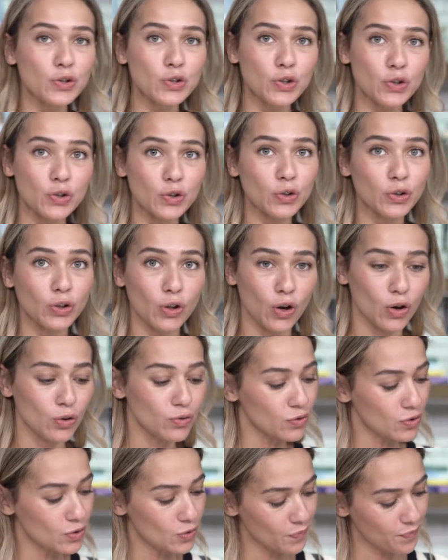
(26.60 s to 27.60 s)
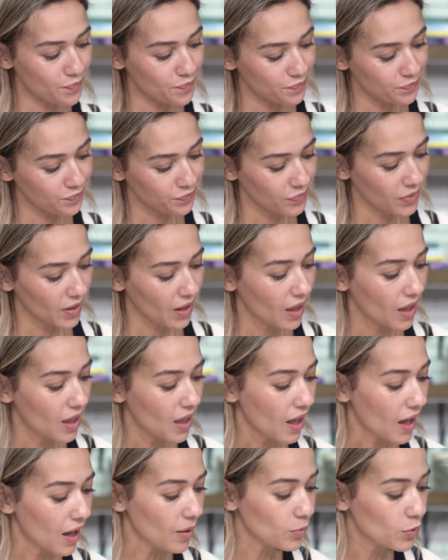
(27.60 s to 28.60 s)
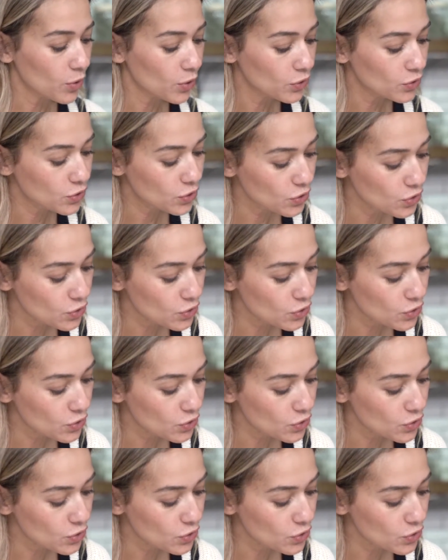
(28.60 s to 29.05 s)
2 cloves. I'm going to